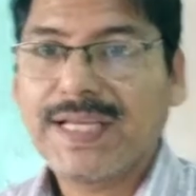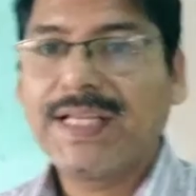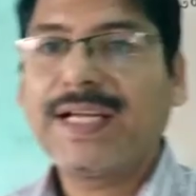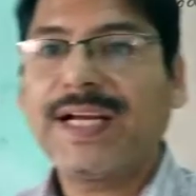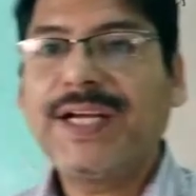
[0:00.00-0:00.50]

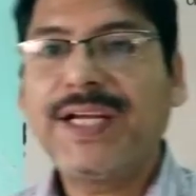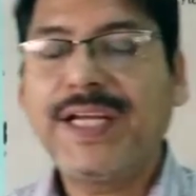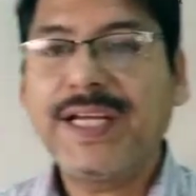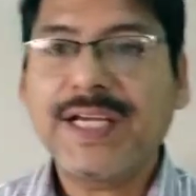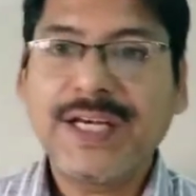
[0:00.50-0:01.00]
in
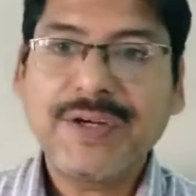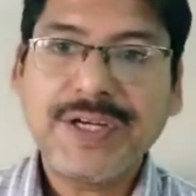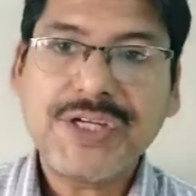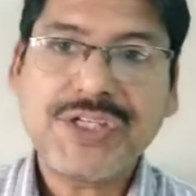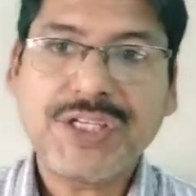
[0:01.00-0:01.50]

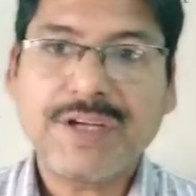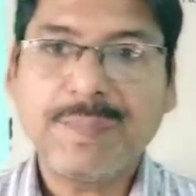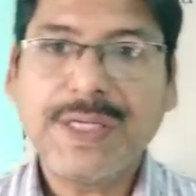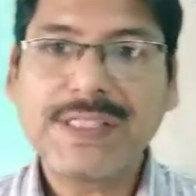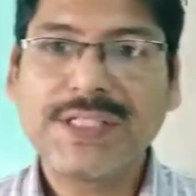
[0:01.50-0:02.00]
continuation
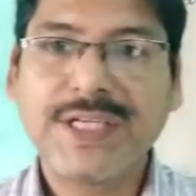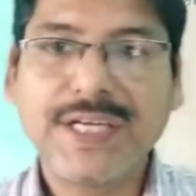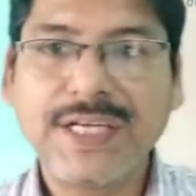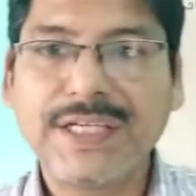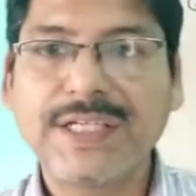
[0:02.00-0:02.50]
of this
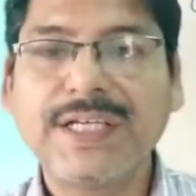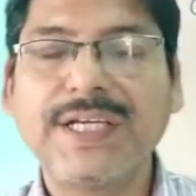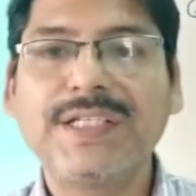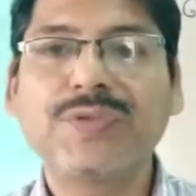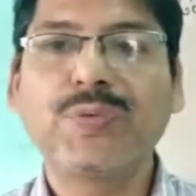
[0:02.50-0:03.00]
journal
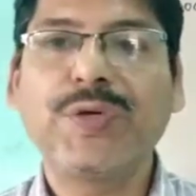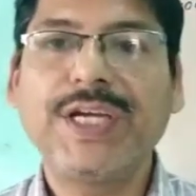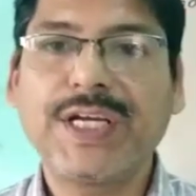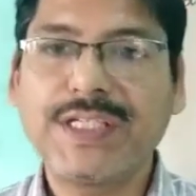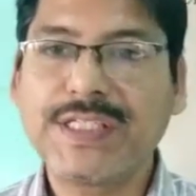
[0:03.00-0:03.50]
entries,
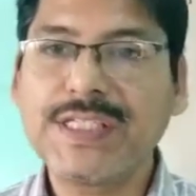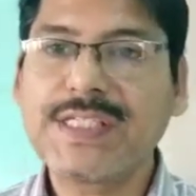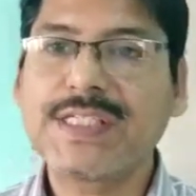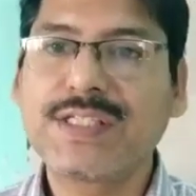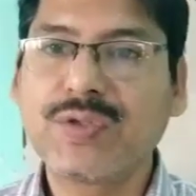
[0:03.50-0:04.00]

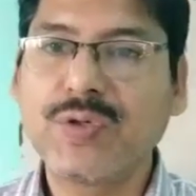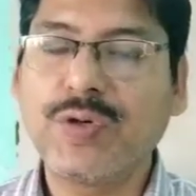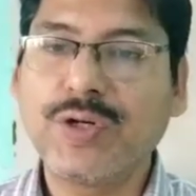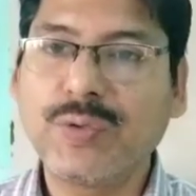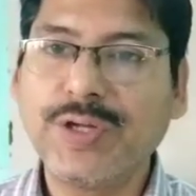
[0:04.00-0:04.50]

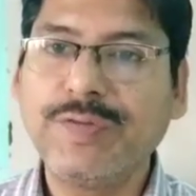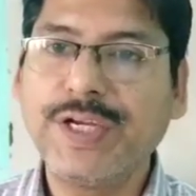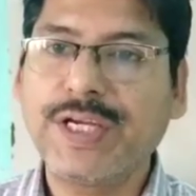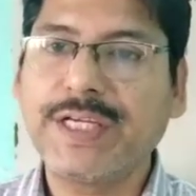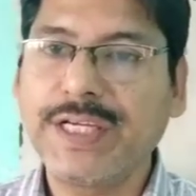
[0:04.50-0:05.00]
today
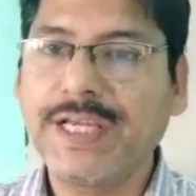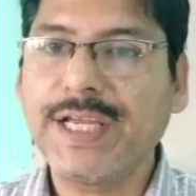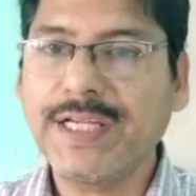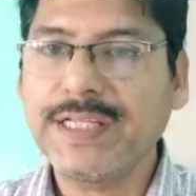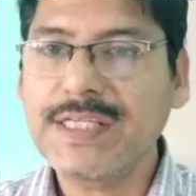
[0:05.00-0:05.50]
we are
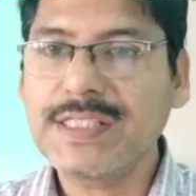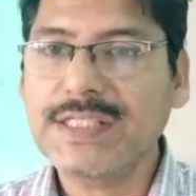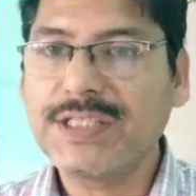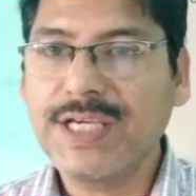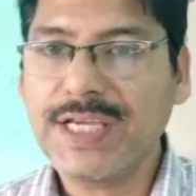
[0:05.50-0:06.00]
taking this
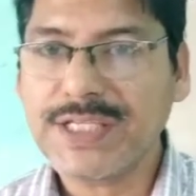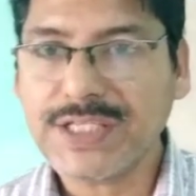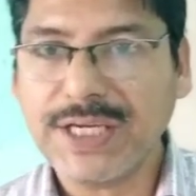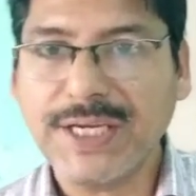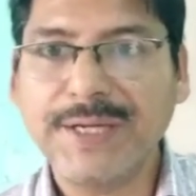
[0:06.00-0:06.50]

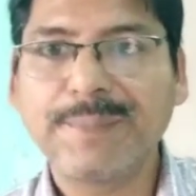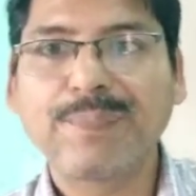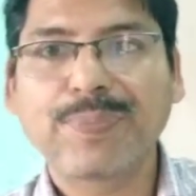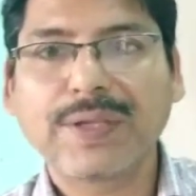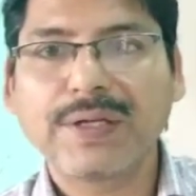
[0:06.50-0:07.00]
GST.
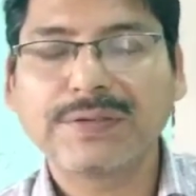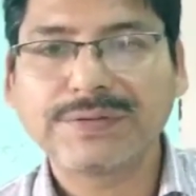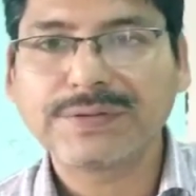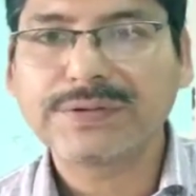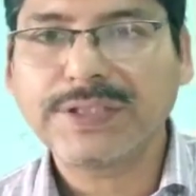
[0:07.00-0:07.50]

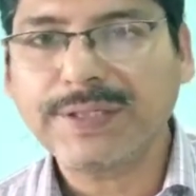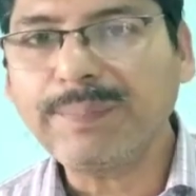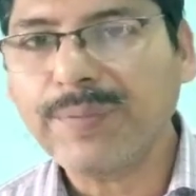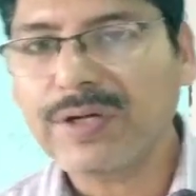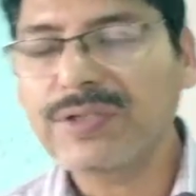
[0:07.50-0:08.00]

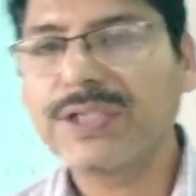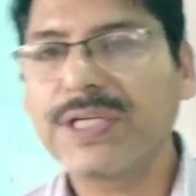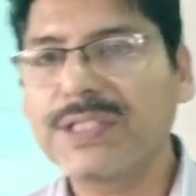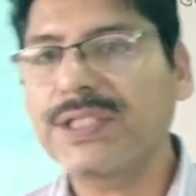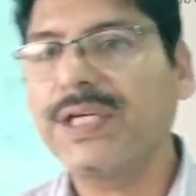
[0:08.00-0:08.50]
Because
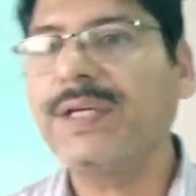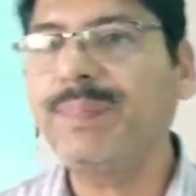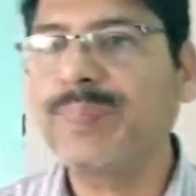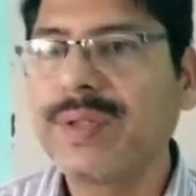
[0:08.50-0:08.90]
GST,